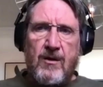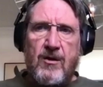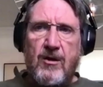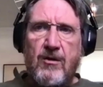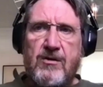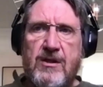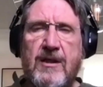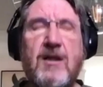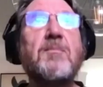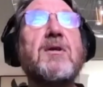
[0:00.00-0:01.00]
It's a
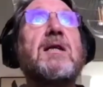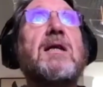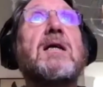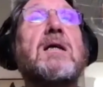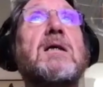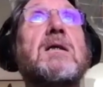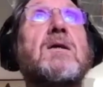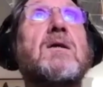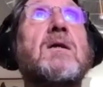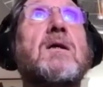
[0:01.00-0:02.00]
little bit like,
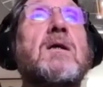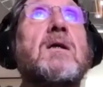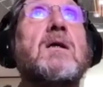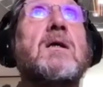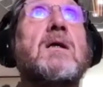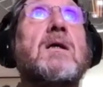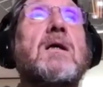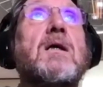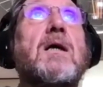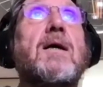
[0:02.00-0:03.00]

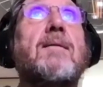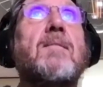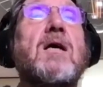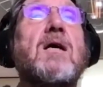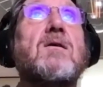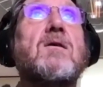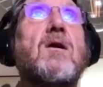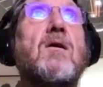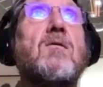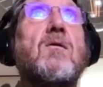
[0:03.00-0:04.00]

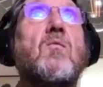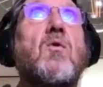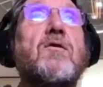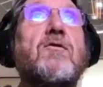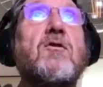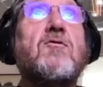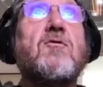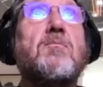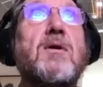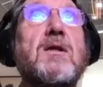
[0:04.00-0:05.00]
wanting to
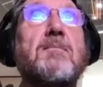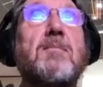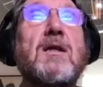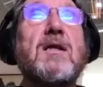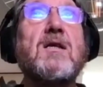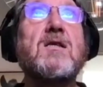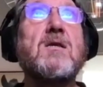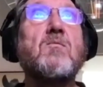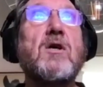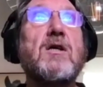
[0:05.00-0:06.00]
build a building
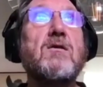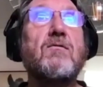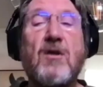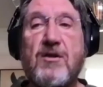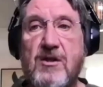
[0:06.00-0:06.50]
somewhere and you've not